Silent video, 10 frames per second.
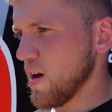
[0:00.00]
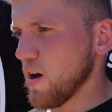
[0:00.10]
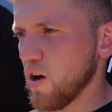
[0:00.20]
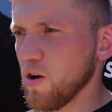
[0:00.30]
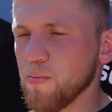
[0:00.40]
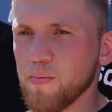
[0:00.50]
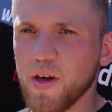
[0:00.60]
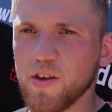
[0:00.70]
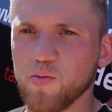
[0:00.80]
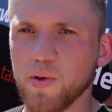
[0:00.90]

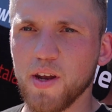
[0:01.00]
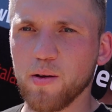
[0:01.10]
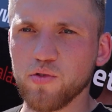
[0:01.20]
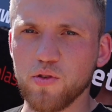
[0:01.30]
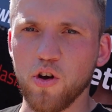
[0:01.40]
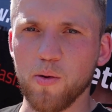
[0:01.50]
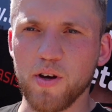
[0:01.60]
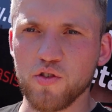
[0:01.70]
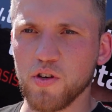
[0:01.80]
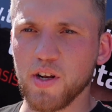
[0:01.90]
And it's been an absolute
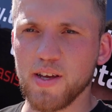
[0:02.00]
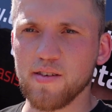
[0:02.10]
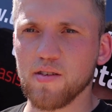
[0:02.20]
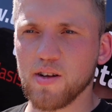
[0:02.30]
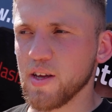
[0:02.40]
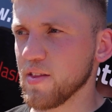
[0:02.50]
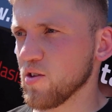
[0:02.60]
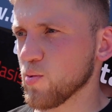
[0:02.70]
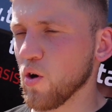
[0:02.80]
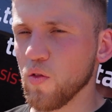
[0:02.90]
nightmare trying to clean
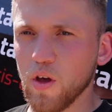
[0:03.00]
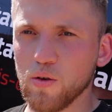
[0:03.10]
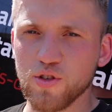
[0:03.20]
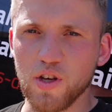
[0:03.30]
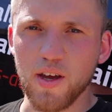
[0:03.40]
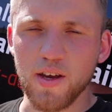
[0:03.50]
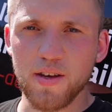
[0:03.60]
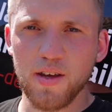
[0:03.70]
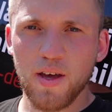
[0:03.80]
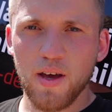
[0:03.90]
these. We've got no shade.
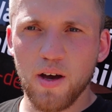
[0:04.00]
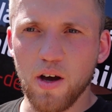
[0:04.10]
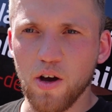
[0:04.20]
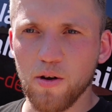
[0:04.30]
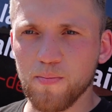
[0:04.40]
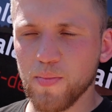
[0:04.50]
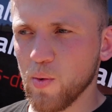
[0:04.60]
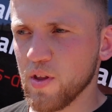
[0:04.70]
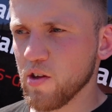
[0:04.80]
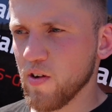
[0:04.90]

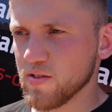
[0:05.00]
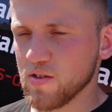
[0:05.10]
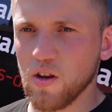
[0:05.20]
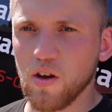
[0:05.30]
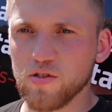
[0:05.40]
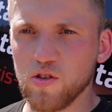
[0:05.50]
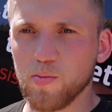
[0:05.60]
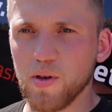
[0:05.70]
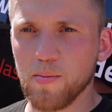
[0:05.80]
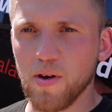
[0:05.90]
We're in direct sunlight, so it's
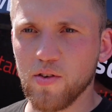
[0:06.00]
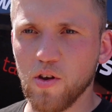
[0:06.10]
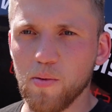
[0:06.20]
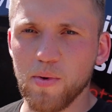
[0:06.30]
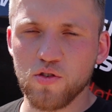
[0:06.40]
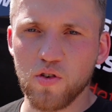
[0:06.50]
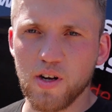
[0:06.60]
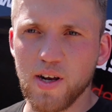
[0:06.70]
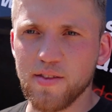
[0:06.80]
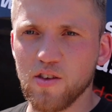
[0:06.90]
been a bit of a nightmare trying
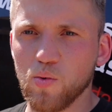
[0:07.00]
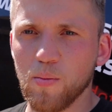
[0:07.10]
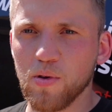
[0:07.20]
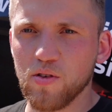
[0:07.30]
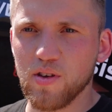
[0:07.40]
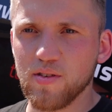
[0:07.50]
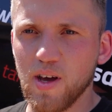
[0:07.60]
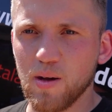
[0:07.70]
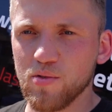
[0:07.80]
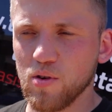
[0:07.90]
to clean this one because it is
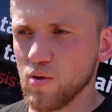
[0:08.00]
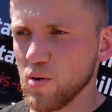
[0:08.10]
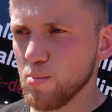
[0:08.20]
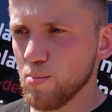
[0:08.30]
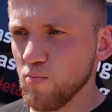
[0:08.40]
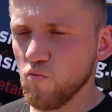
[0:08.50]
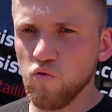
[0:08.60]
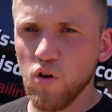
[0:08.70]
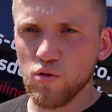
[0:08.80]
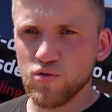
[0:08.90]
absolutely
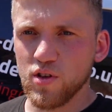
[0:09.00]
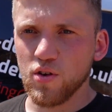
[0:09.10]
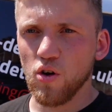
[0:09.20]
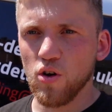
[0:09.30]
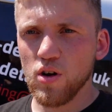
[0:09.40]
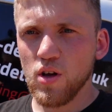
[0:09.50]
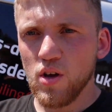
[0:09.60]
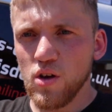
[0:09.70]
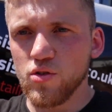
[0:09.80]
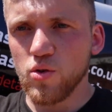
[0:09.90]
roasting hot.
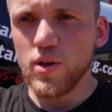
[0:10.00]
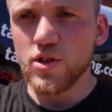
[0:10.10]
So I'll quickly